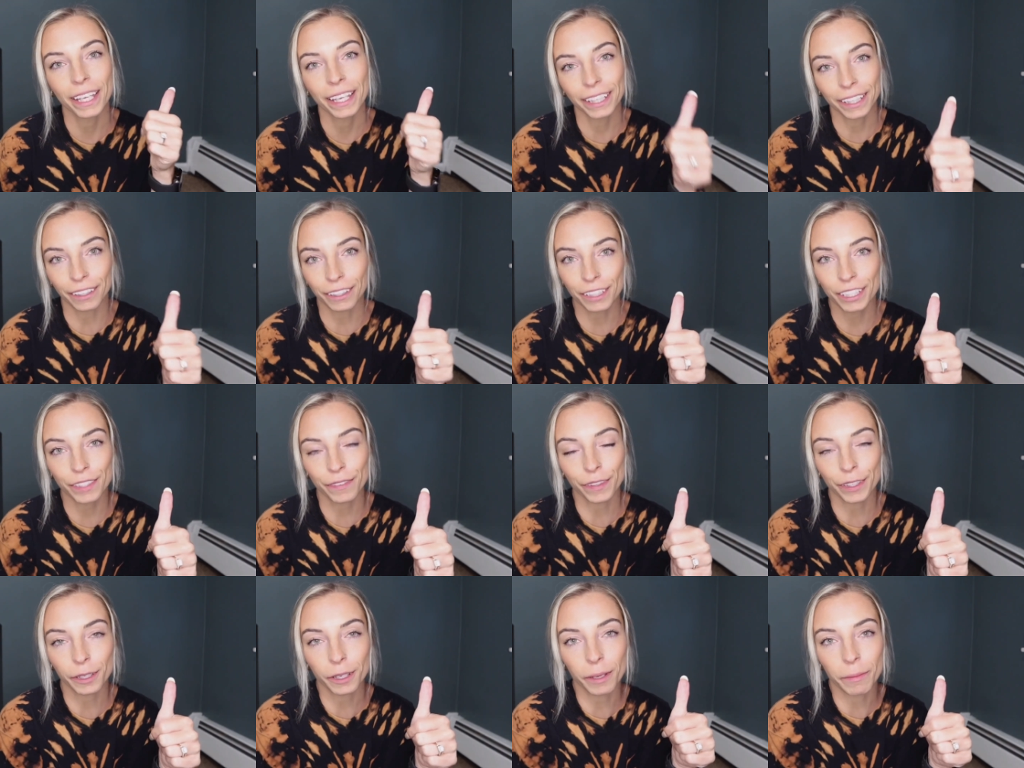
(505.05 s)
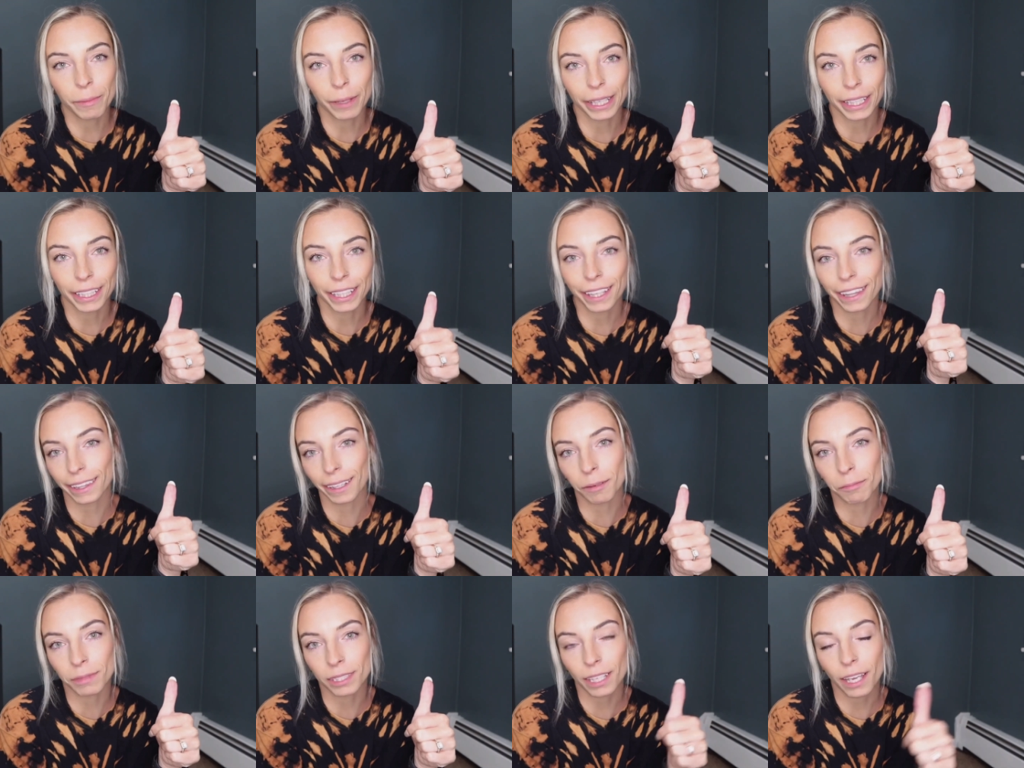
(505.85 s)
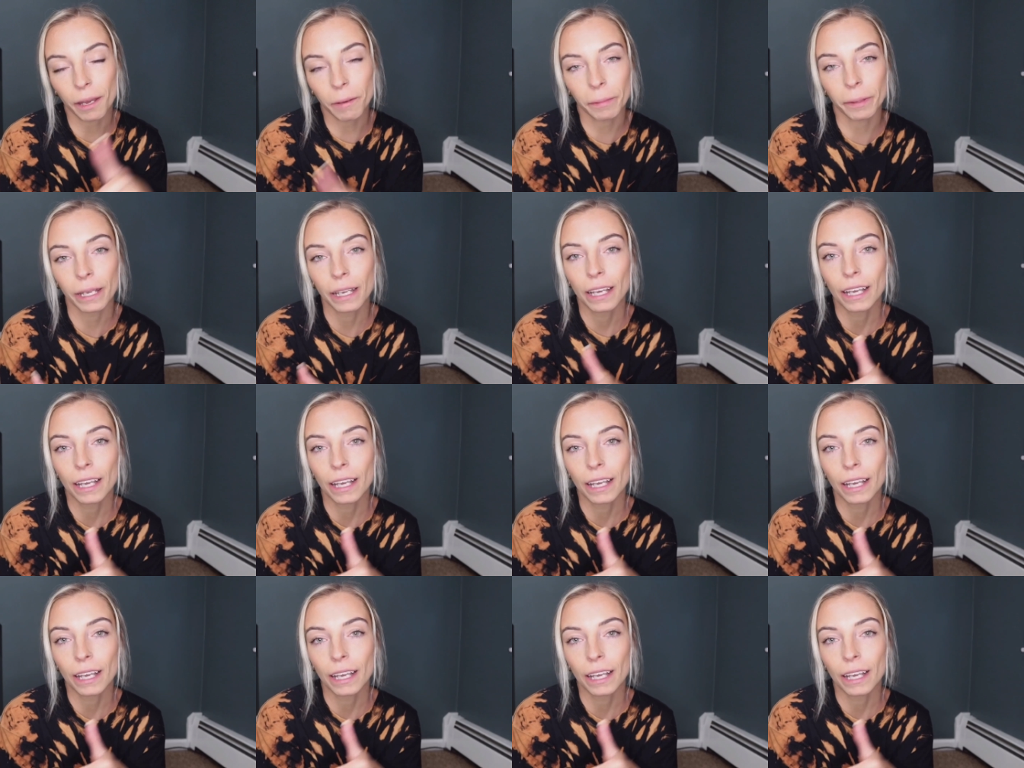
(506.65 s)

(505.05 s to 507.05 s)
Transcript: Give this video a big thumbs up.